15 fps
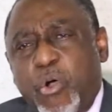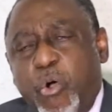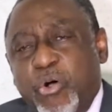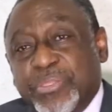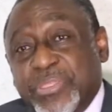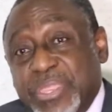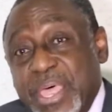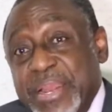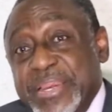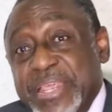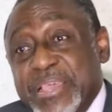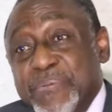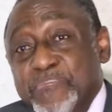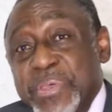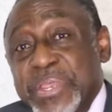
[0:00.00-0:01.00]

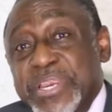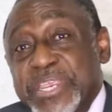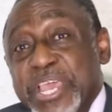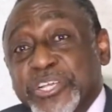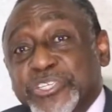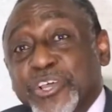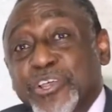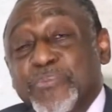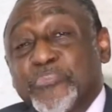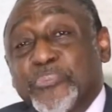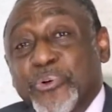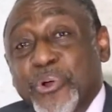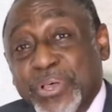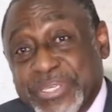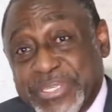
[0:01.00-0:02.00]
authentic mediation
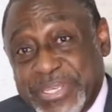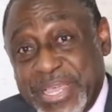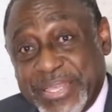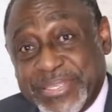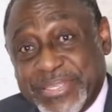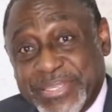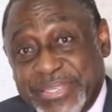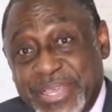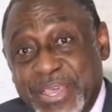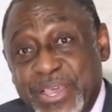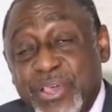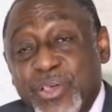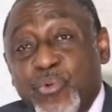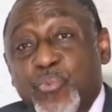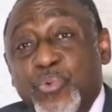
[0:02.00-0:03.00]
process,
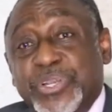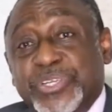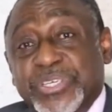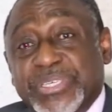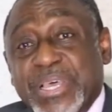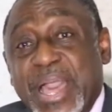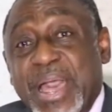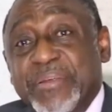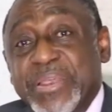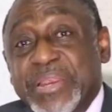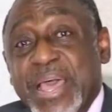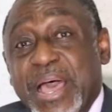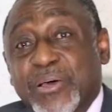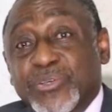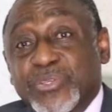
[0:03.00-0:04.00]
which is
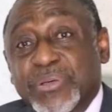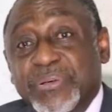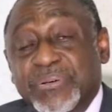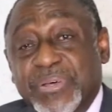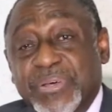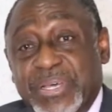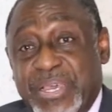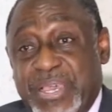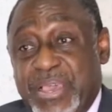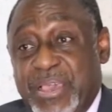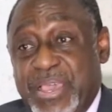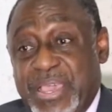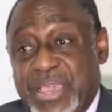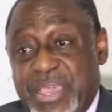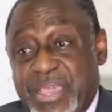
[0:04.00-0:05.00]
carried out
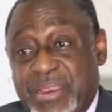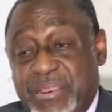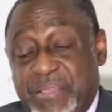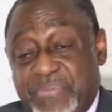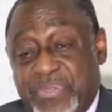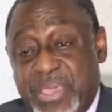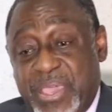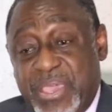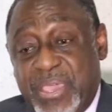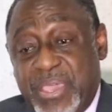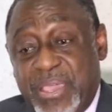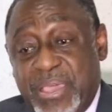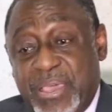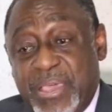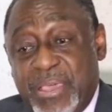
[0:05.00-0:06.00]
in
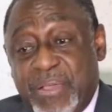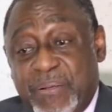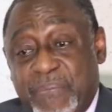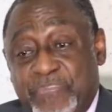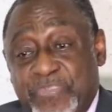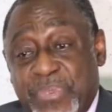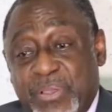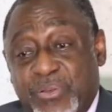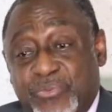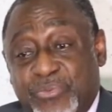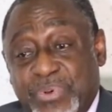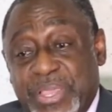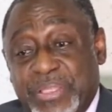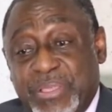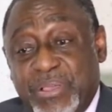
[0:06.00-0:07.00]
the
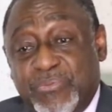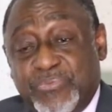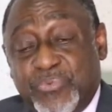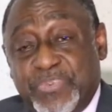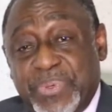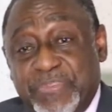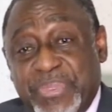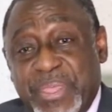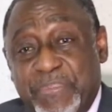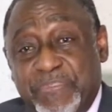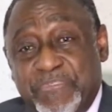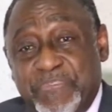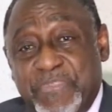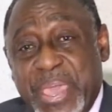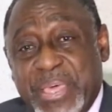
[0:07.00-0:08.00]

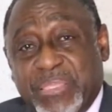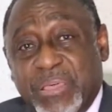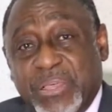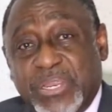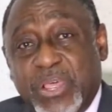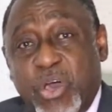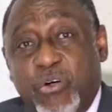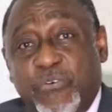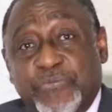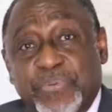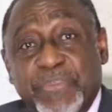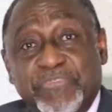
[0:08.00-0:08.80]
method of